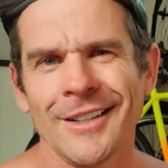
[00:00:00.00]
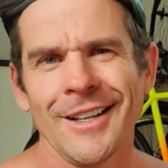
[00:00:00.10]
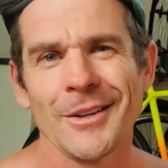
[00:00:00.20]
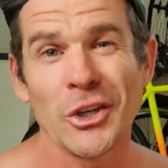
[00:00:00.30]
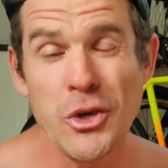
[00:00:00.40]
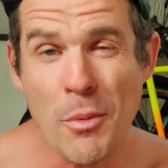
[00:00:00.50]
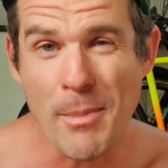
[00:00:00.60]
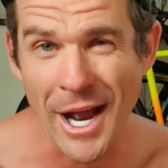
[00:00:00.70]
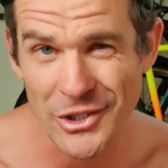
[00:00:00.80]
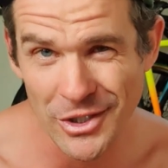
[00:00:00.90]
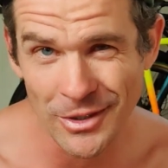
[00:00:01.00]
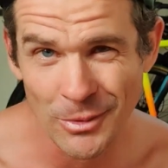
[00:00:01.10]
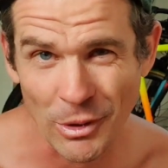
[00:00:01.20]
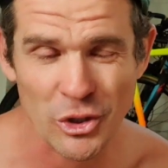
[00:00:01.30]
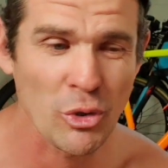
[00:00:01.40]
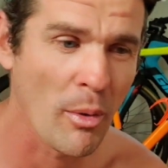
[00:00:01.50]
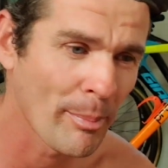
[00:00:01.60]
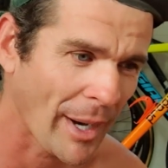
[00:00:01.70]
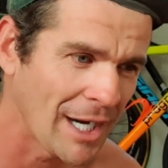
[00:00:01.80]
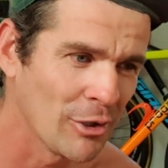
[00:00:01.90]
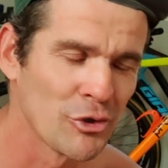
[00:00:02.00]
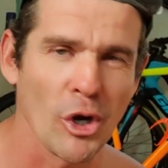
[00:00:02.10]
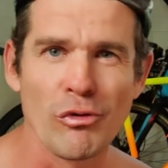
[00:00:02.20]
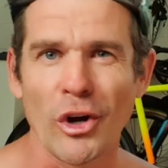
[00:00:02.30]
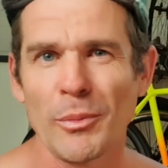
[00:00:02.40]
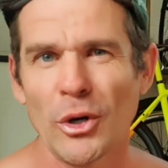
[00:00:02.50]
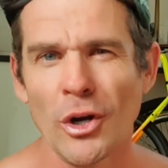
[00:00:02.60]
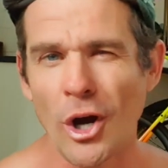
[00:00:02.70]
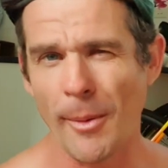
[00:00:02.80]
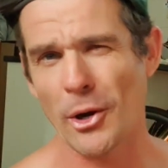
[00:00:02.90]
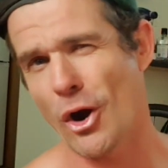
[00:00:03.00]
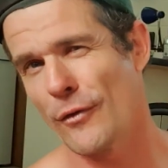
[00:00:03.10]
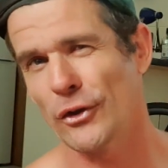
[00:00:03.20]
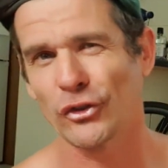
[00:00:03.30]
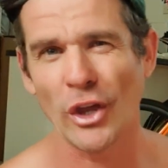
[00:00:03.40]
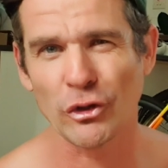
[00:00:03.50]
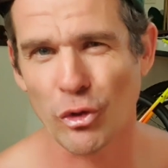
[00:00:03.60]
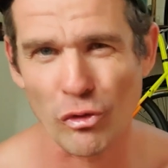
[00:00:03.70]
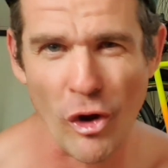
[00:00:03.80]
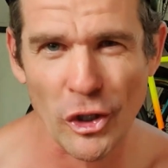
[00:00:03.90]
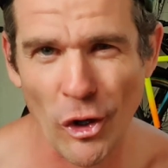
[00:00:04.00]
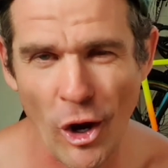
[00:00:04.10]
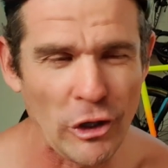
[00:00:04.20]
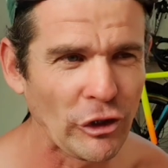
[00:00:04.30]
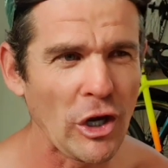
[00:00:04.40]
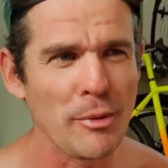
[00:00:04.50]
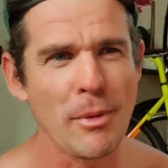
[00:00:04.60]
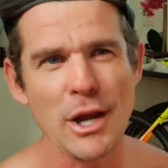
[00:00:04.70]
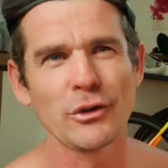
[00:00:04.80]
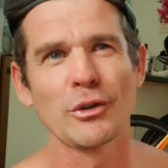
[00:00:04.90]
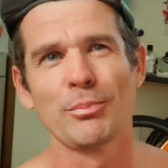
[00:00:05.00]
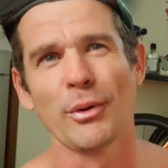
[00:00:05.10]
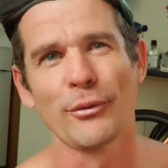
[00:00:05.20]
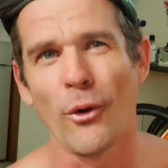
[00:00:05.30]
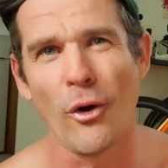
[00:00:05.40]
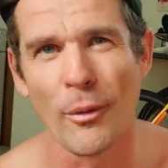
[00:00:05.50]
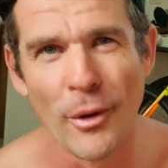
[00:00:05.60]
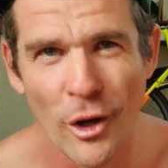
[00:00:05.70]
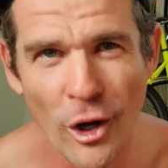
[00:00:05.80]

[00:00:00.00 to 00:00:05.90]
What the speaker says: Can you imagine what Sean Baker and Joe Rogan be doing? Oh my God, there's that Durianrider guy, he's eating meat to perform.